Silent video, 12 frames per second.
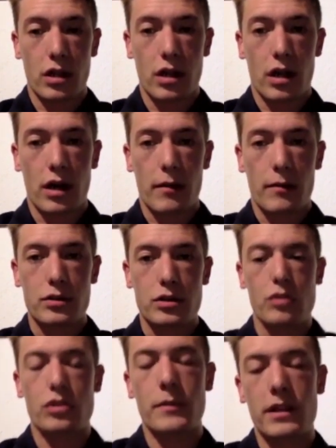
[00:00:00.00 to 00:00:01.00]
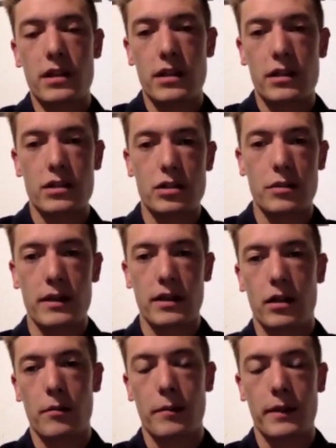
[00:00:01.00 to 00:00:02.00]
So some of
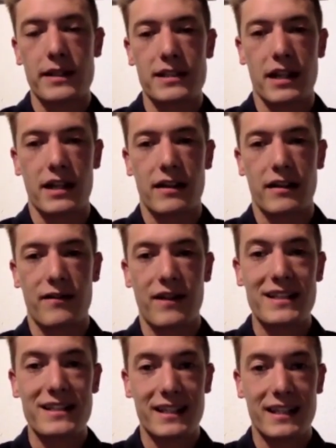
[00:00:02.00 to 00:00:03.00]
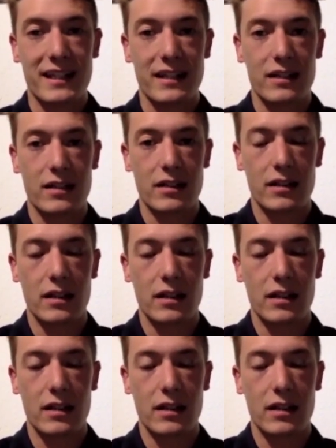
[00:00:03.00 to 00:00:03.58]
the companies I'd invested in,